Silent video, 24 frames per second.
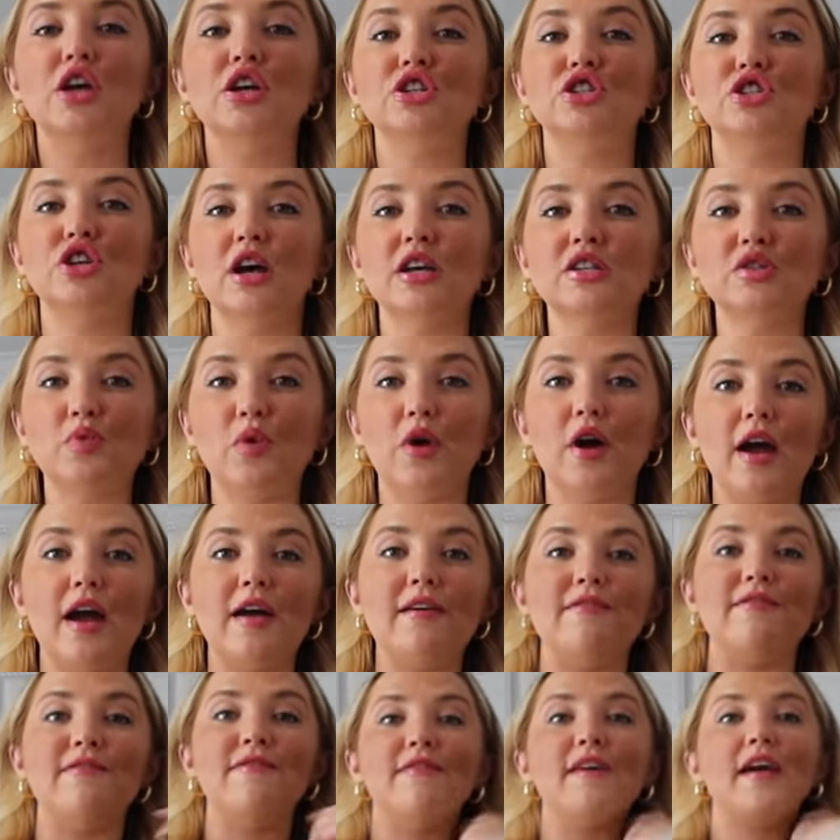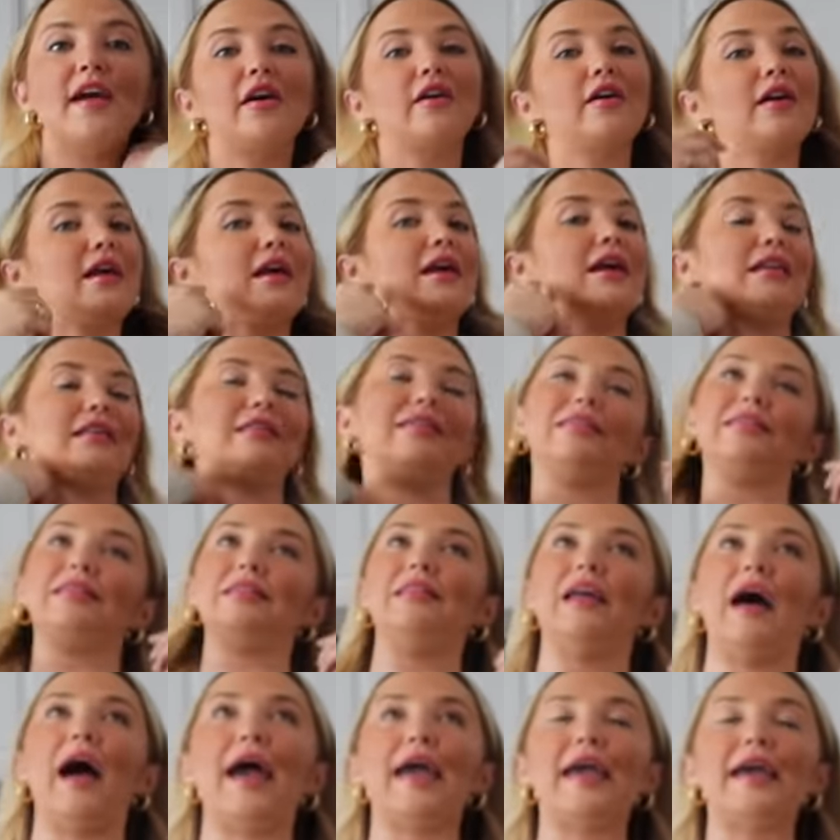just wear a very
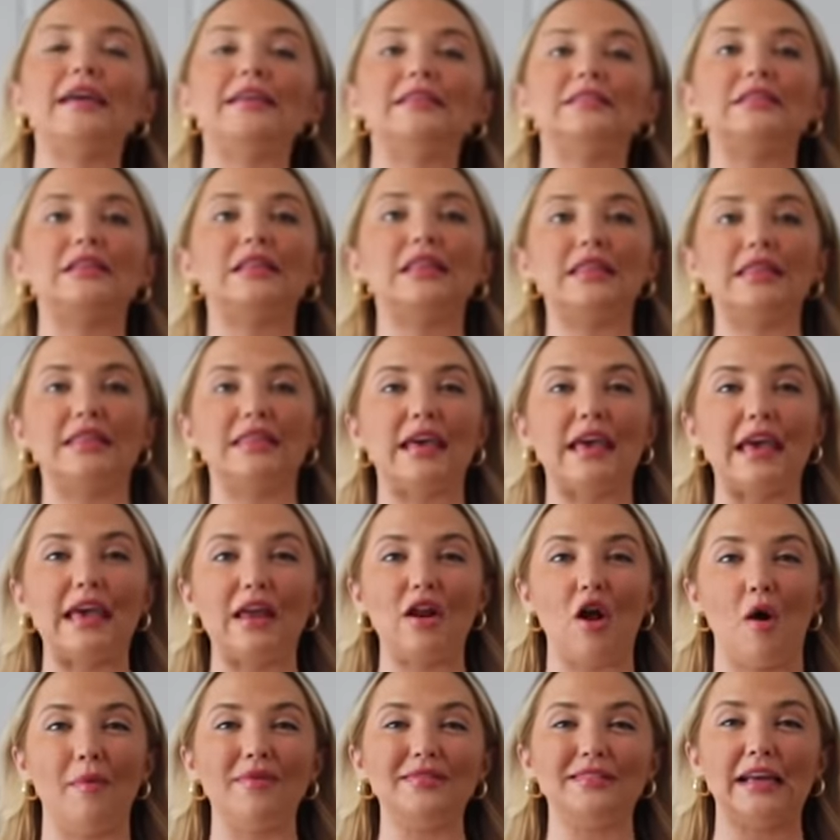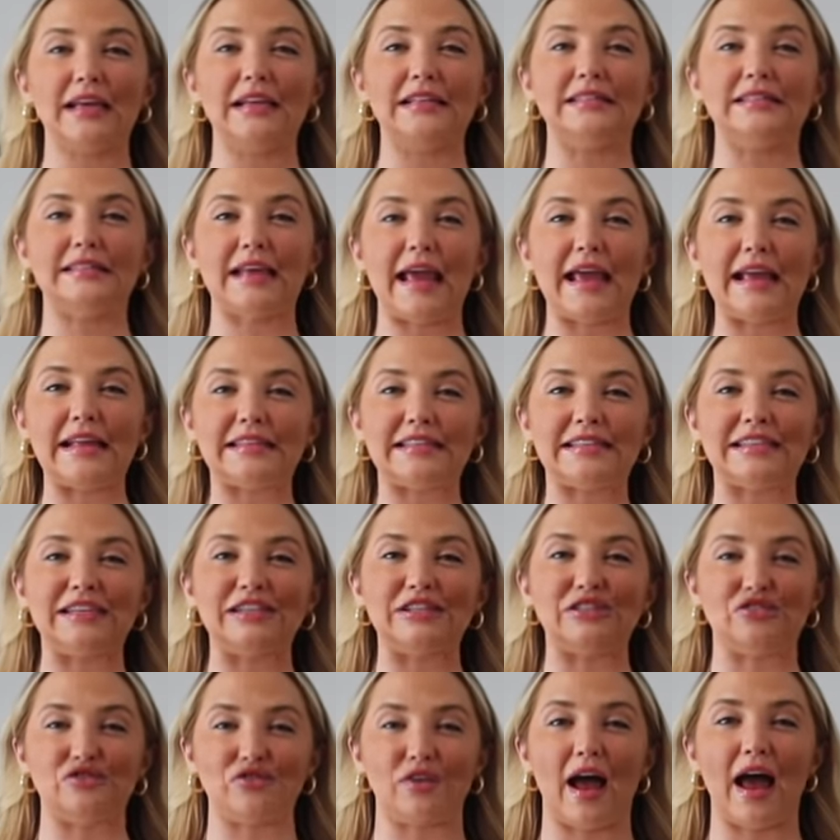light, thin, almost like
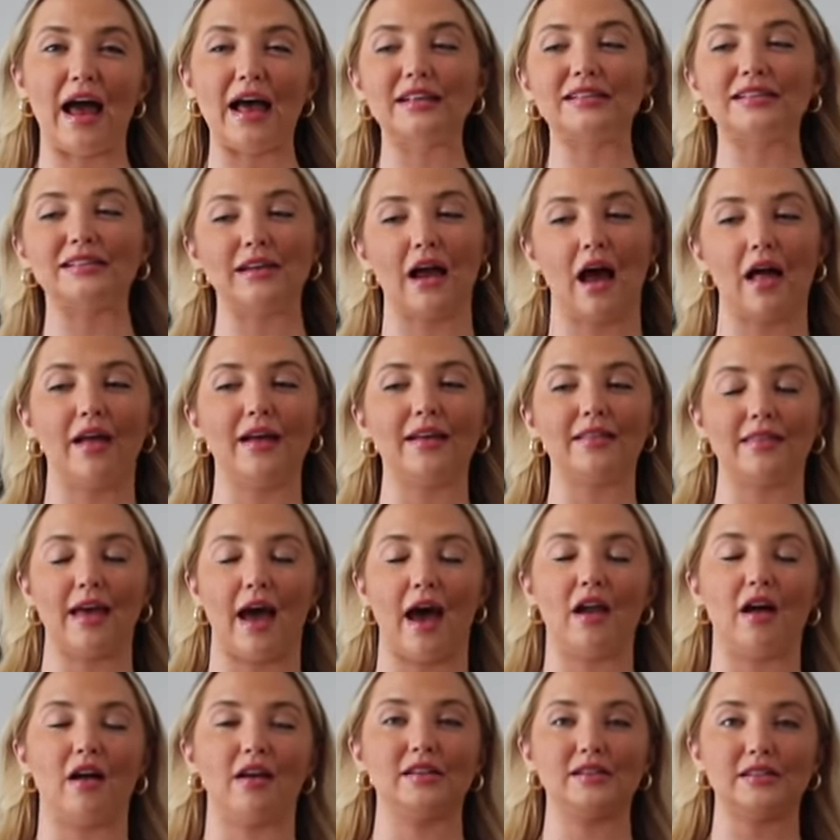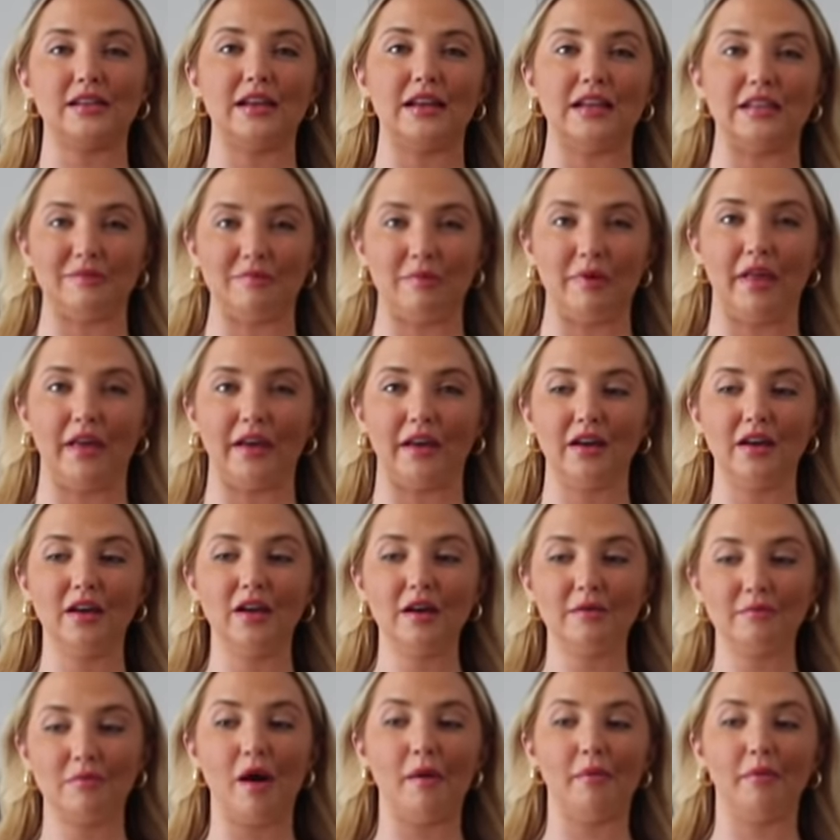dainty dress. Not like that, honestly, it needs to be
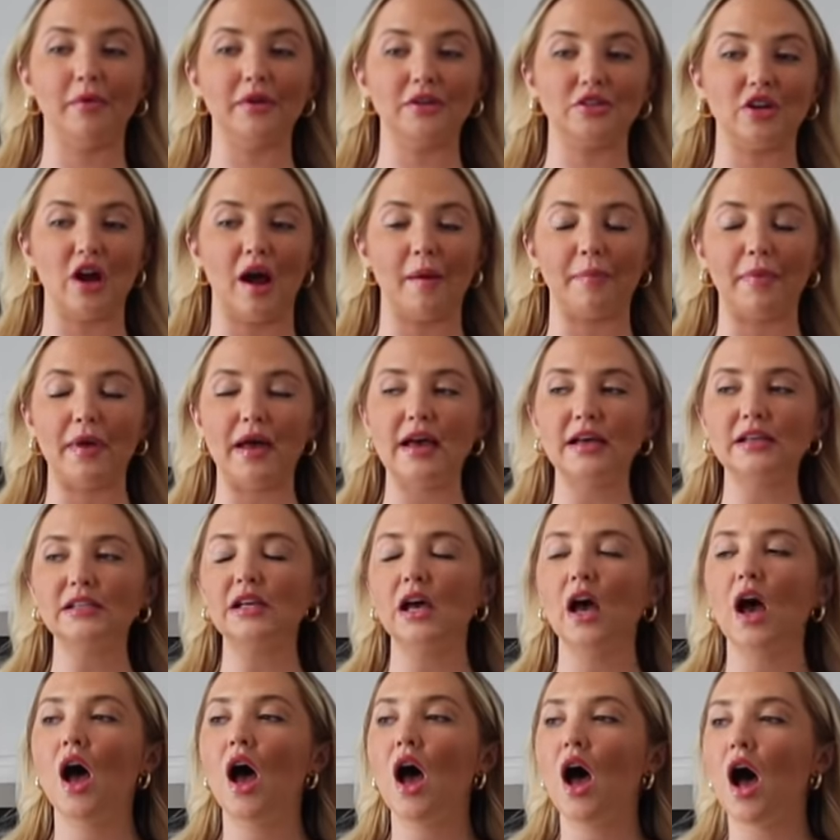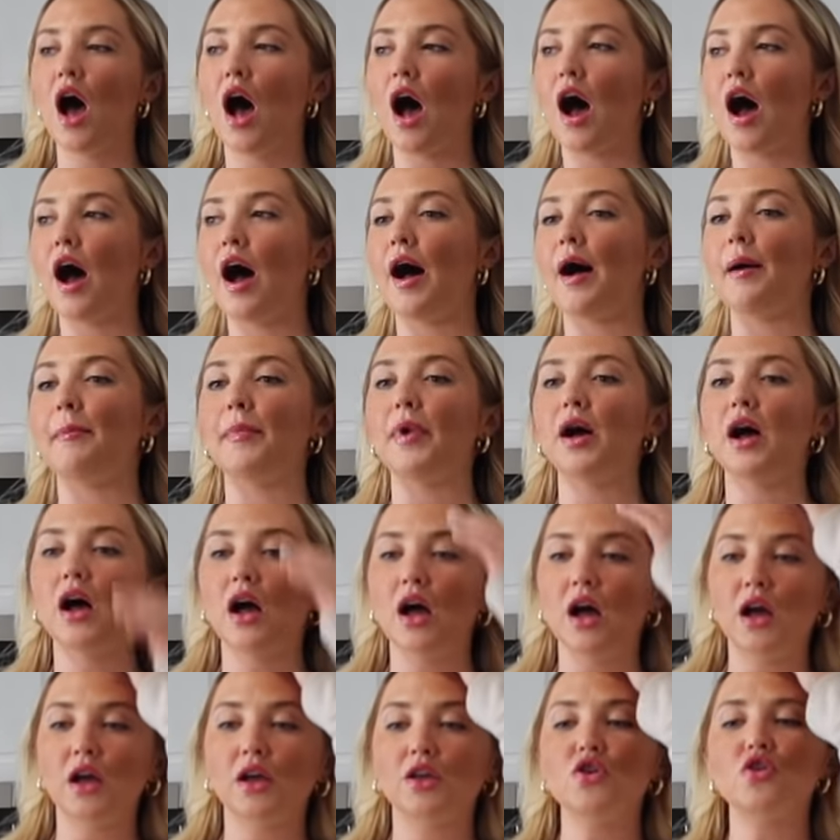like probably strapless. Um,
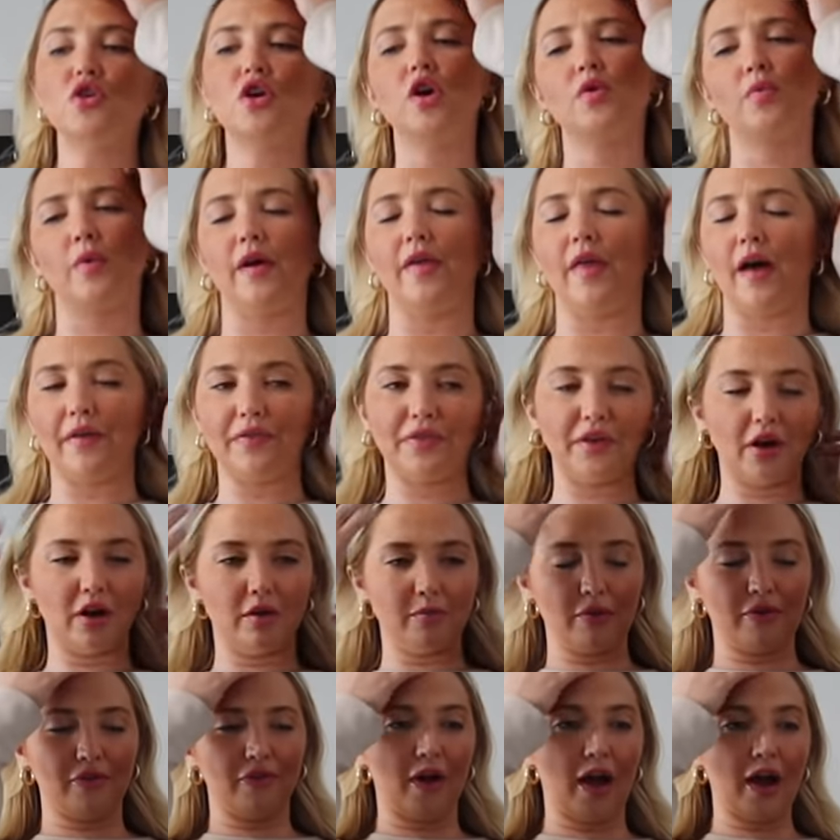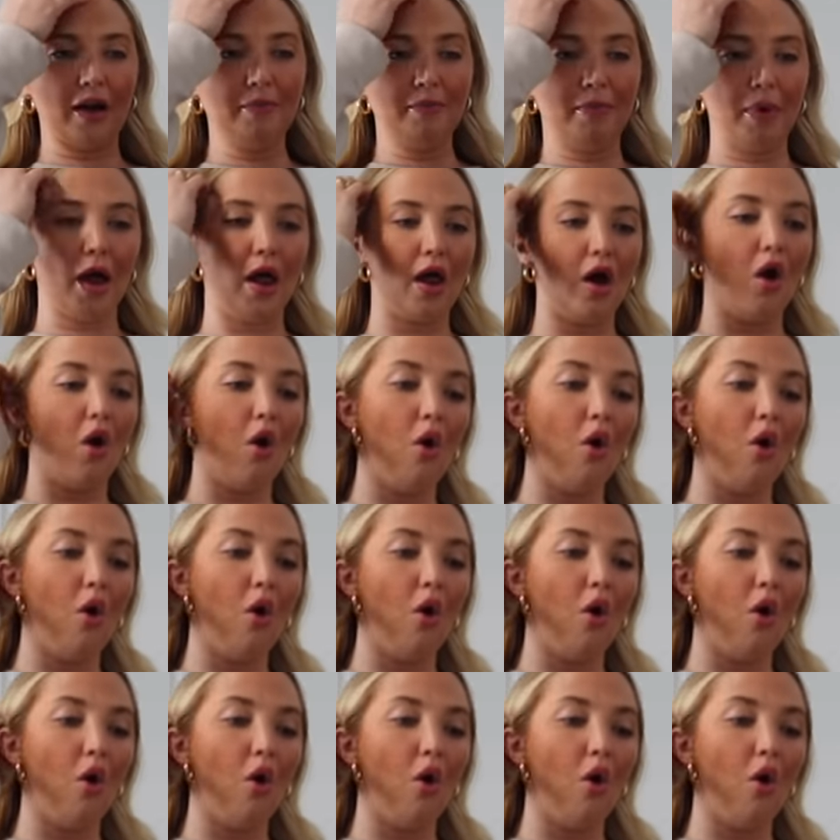you could wear that though, it'd be fine. But,